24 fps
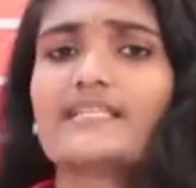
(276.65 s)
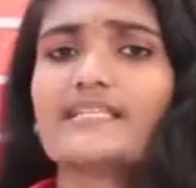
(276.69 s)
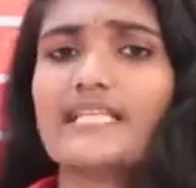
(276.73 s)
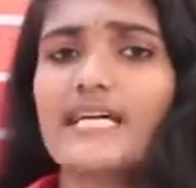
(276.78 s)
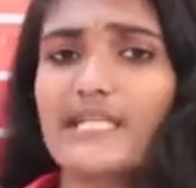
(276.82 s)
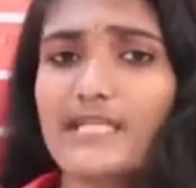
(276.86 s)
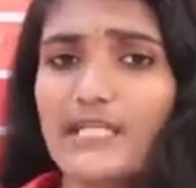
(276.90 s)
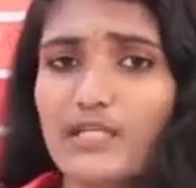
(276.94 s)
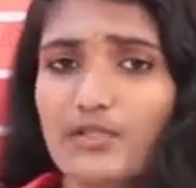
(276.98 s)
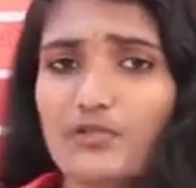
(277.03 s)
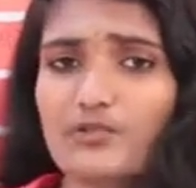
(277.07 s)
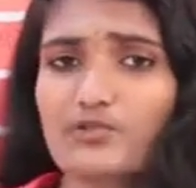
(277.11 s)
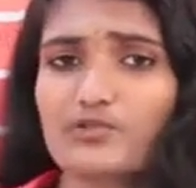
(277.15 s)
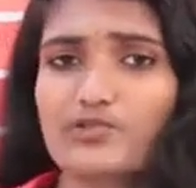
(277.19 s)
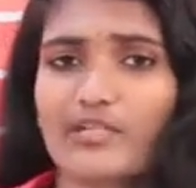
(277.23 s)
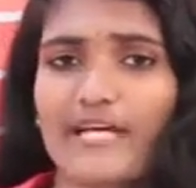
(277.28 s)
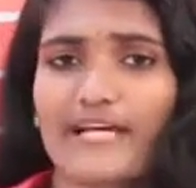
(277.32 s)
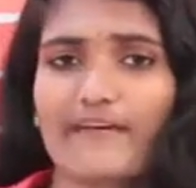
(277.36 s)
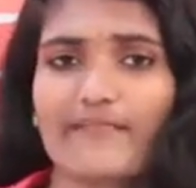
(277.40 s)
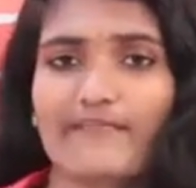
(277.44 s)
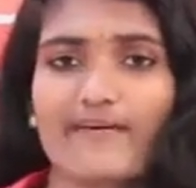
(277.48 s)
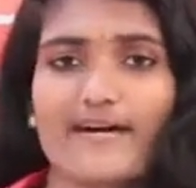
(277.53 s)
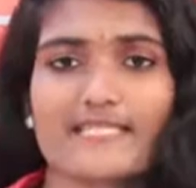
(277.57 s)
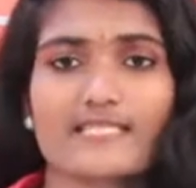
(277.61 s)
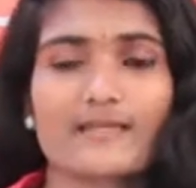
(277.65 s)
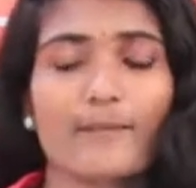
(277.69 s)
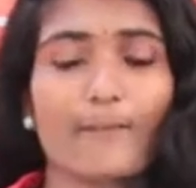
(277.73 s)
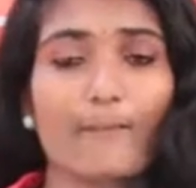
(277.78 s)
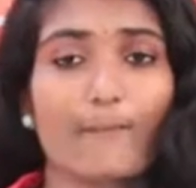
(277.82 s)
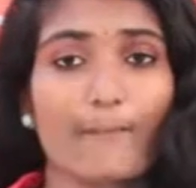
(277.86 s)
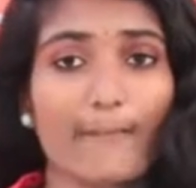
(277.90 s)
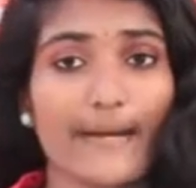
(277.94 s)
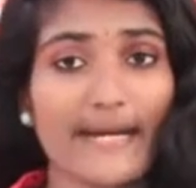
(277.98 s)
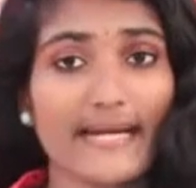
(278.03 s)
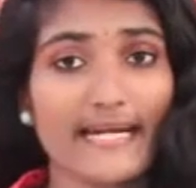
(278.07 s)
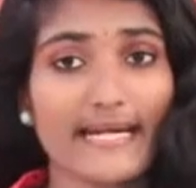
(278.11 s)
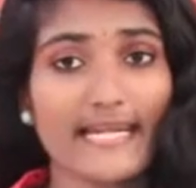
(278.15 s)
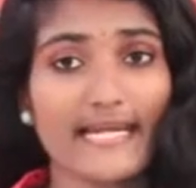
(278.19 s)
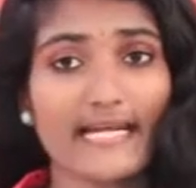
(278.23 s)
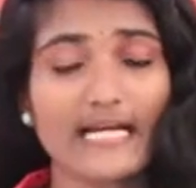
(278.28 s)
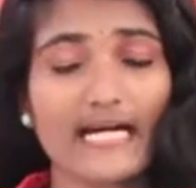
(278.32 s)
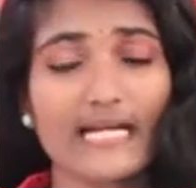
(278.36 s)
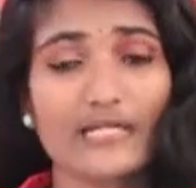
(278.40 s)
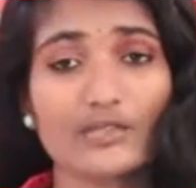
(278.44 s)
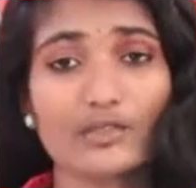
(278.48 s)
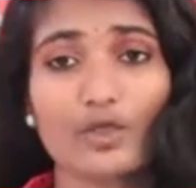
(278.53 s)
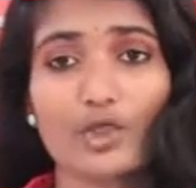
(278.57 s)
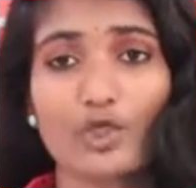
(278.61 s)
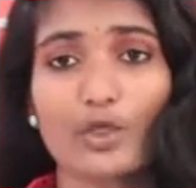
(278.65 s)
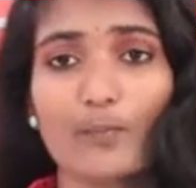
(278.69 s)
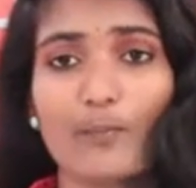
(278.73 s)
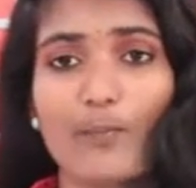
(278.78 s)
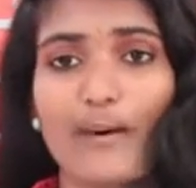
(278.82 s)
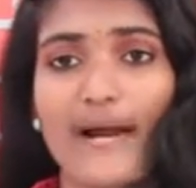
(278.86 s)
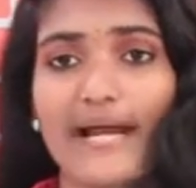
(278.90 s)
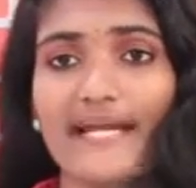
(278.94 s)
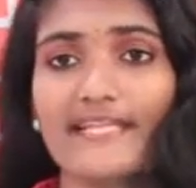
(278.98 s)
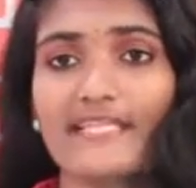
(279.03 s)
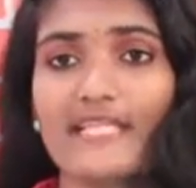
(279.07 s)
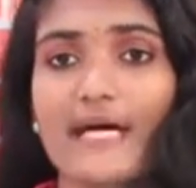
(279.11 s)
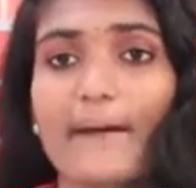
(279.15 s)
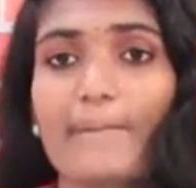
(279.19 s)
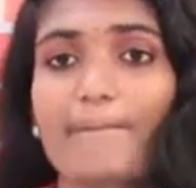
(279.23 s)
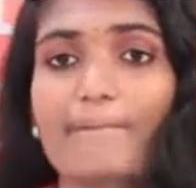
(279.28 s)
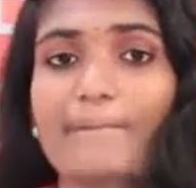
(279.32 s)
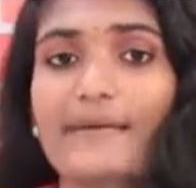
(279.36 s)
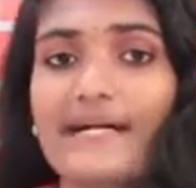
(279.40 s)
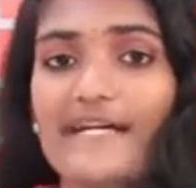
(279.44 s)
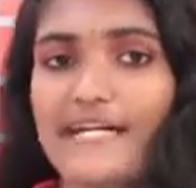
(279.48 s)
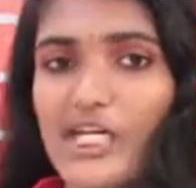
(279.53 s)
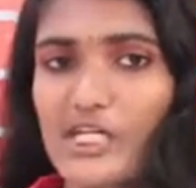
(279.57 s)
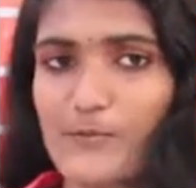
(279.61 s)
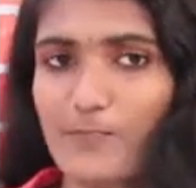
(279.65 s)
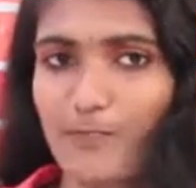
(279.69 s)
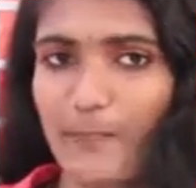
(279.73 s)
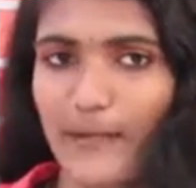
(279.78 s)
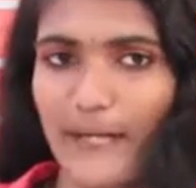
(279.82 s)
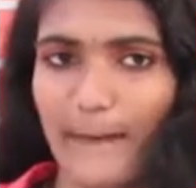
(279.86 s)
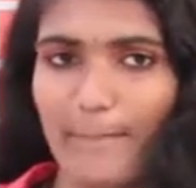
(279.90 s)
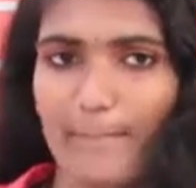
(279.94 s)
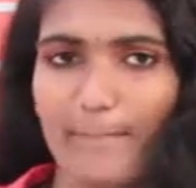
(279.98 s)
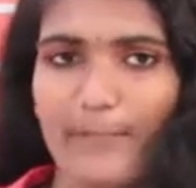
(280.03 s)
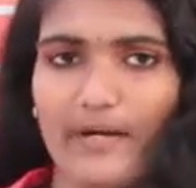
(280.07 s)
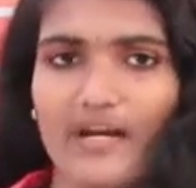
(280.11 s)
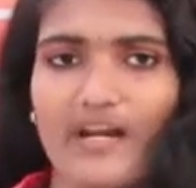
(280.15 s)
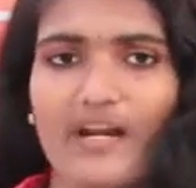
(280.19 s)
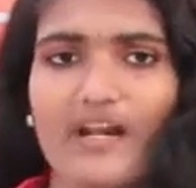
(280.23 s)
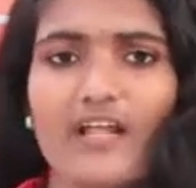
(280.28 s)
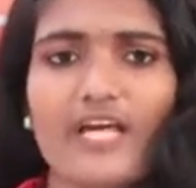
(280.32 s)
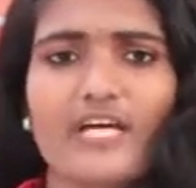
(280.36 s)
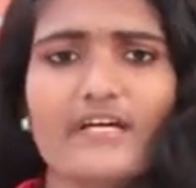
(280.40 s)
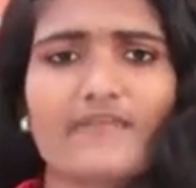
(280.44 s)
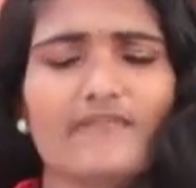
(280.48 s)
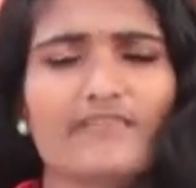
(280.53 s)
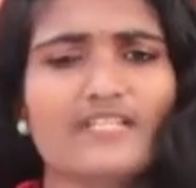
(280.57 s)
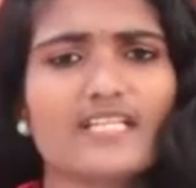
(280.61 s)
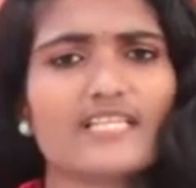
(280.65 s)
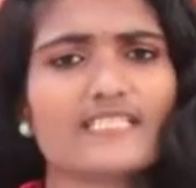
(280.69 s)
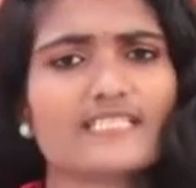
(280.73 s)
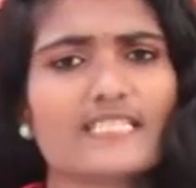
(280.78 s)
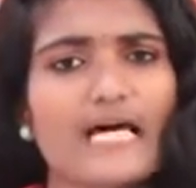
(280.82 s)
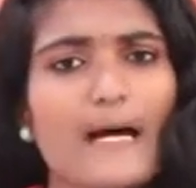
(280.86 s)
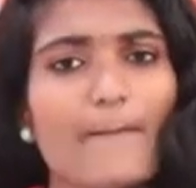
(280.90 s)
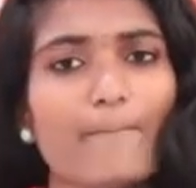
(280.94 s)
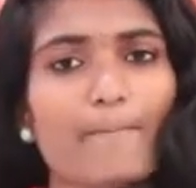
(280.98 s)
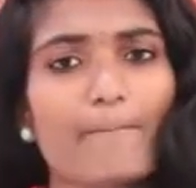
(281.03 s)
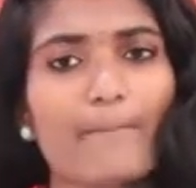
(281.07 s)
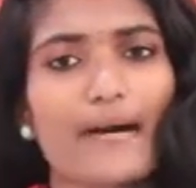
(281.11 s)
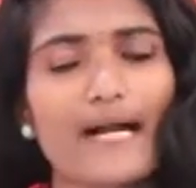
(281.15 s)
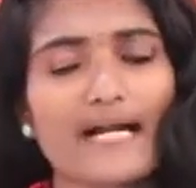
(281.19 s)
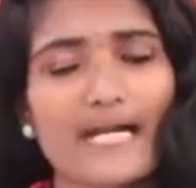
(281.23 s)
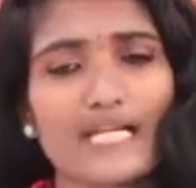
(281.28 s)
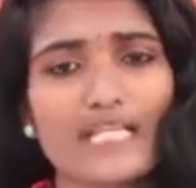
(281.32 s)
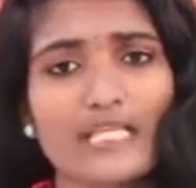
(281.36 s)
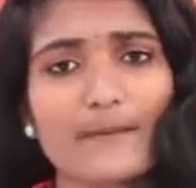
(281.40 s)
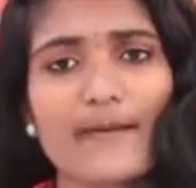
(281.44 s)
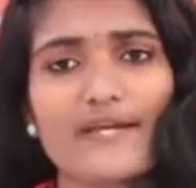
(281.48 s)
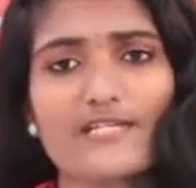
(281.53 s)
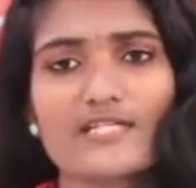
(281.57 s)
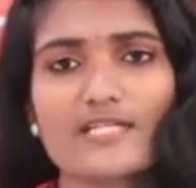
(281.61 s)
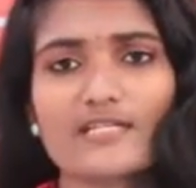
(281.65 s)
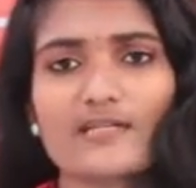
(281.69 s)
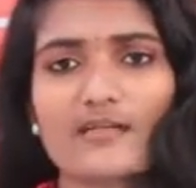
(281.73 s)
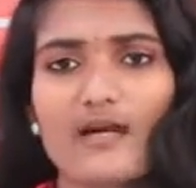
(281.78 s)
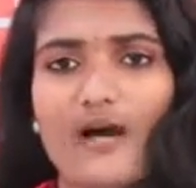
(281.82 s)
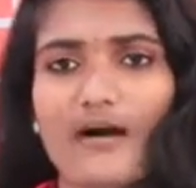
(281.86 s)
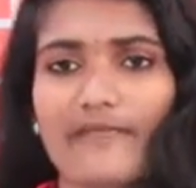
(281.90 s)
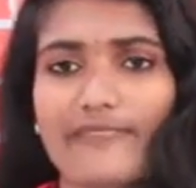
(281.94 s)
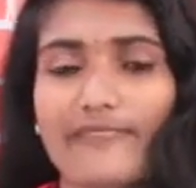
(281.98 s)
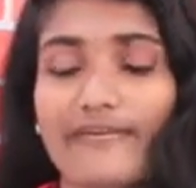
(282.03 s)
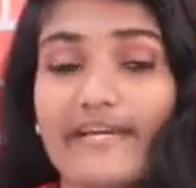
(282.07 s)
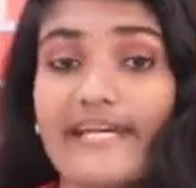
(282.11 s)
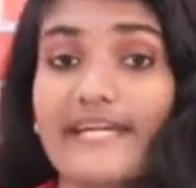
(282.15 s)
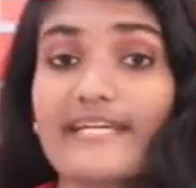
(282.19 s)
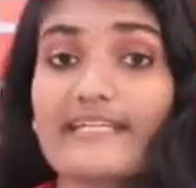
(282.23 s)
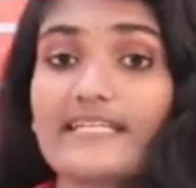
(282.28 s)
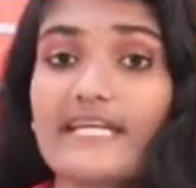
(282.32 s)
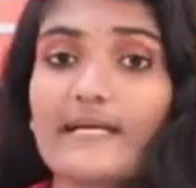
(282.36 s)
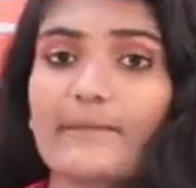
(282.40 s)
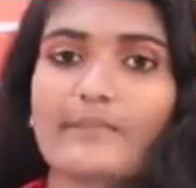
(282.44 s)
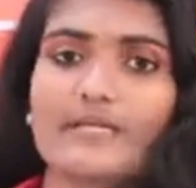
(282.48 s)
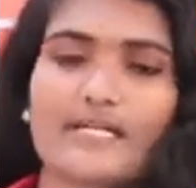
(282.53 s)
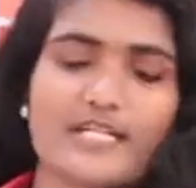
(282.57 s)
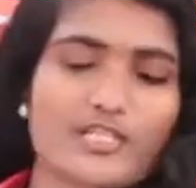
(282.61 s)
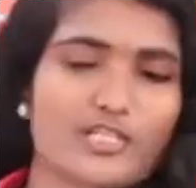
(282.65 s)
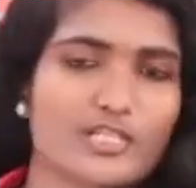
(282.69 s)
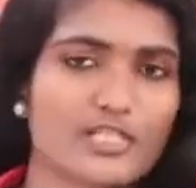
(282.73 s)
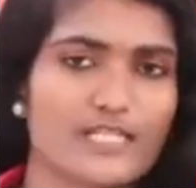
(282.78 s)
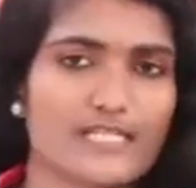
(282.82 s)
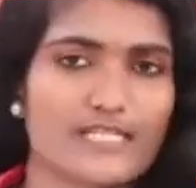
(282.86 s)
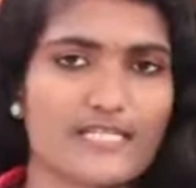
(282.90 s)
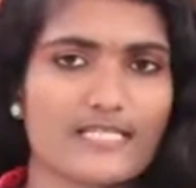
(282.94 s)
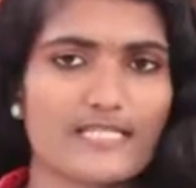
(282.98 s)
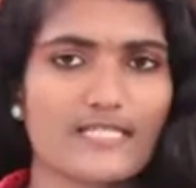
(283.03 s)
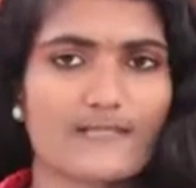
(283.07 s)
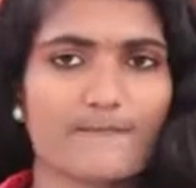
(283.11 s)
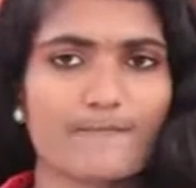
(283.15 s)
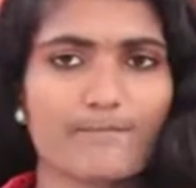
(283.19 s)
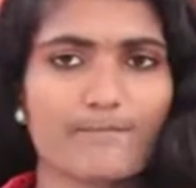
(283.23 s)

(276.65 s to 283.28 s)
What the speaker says: The new trade was mainly controlled by the British people with some participation of Indian merchants.